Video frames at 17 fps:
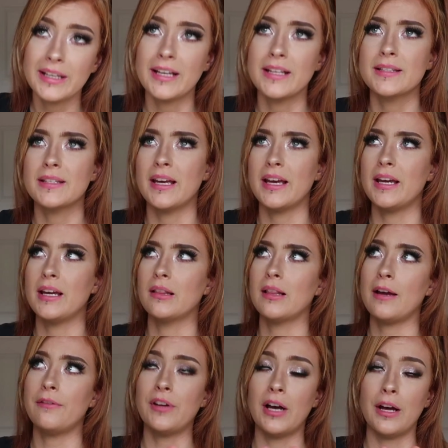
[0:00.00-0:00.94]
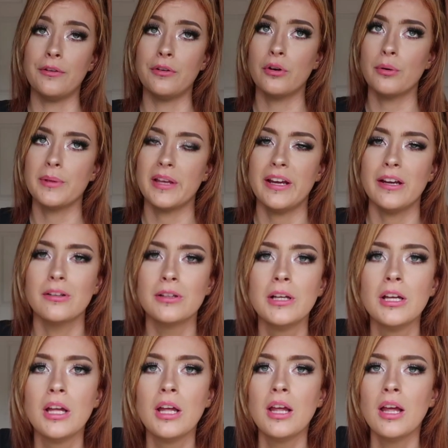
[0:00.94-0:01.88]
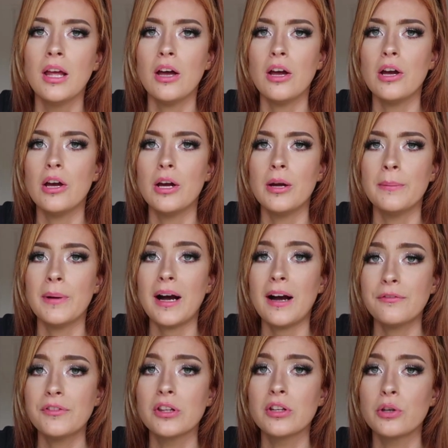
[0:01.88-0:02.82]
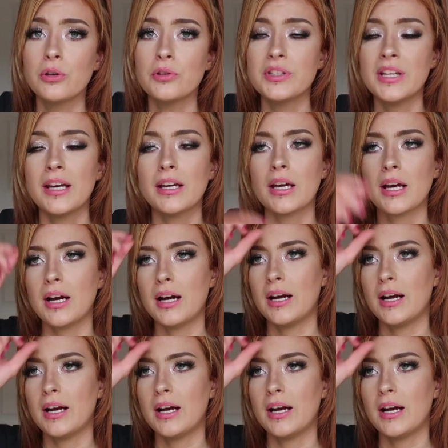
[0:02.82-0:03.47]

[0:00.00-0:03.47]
It's a left hander up the hill after the Gooseneck,